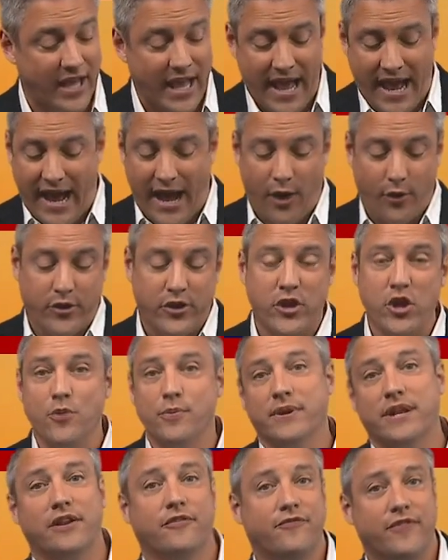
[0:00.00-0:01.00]
How humid
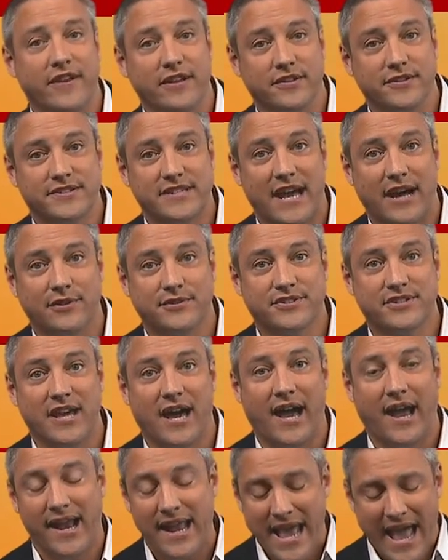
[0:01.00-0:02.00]
it feels
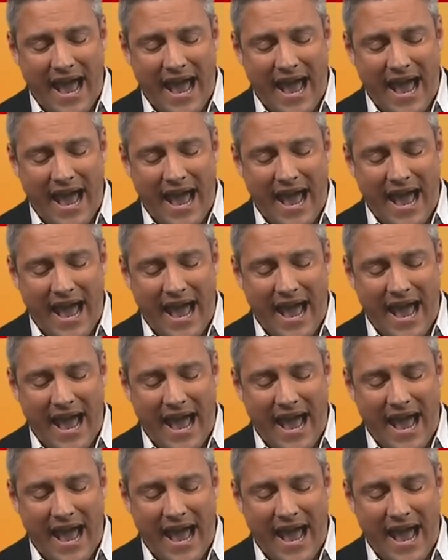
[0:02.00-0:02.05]
outside.